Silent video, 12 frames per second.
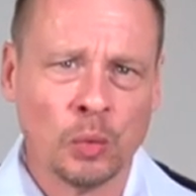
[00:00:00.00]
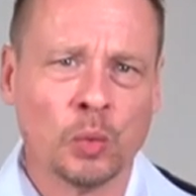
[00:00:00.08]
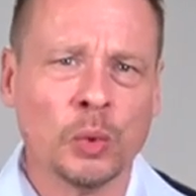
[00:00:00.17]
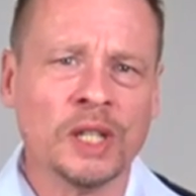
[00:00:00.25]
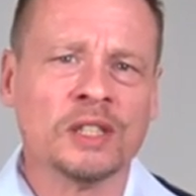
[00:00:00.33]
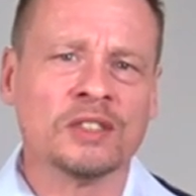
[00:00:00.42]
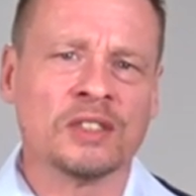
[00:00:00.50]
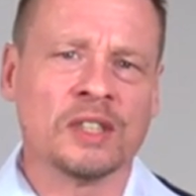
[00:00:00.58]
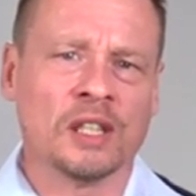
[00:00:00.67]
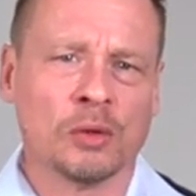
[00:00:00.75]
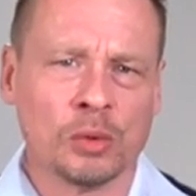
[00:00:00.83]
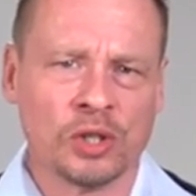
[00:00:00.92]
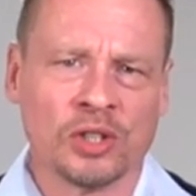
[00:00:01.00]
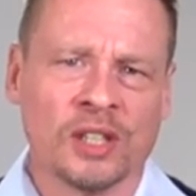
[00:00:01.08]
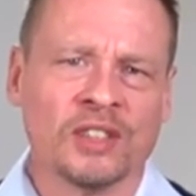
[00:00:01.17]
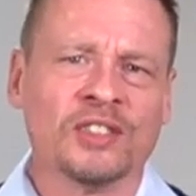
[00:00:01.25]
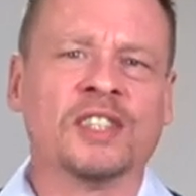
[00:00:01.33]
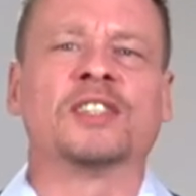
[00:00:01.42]
we distinguish
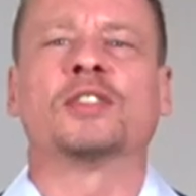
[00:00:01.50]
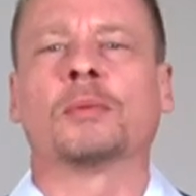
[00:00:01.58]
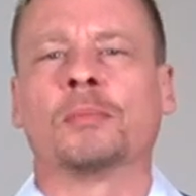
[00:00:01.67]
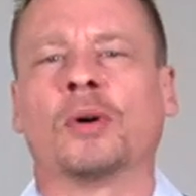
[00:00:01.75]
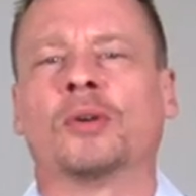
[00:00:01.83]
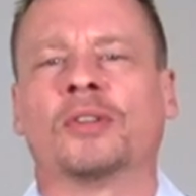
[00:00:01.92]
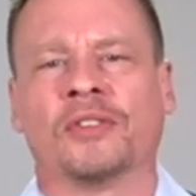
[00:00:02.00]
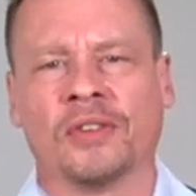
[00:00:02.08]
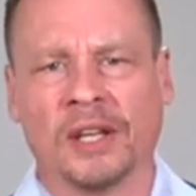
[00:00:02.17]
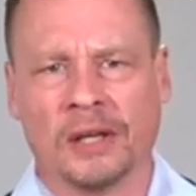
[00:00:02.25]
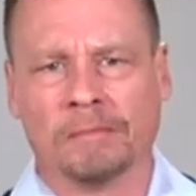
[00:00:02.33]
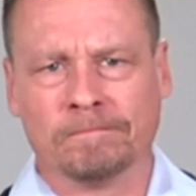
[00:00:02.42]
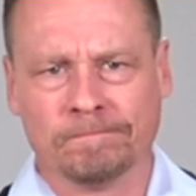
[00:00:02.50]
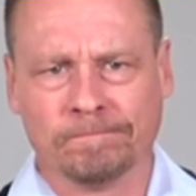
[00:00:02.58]
six components here.